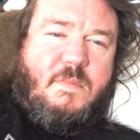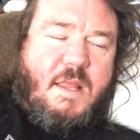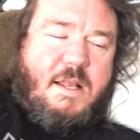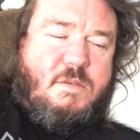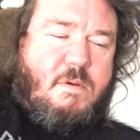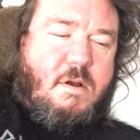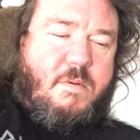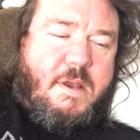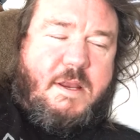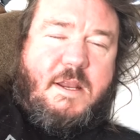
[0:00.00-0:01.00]
That's why
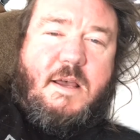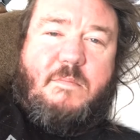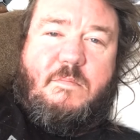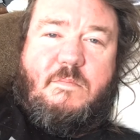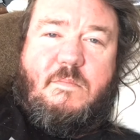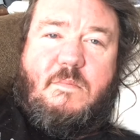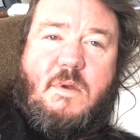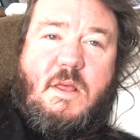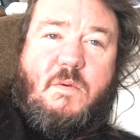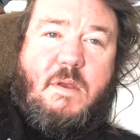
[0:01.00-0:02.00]
we end up
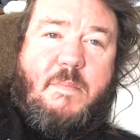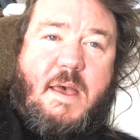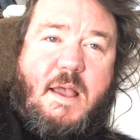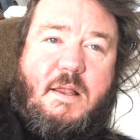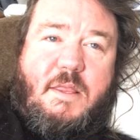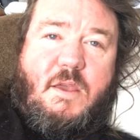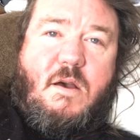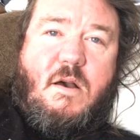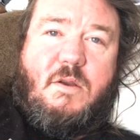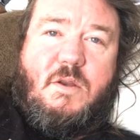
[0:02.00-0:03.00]
all the way back at the
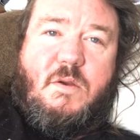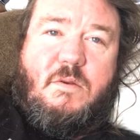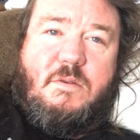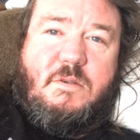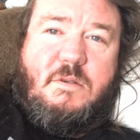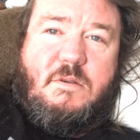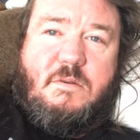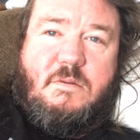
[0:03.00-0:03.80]
Ogdoads,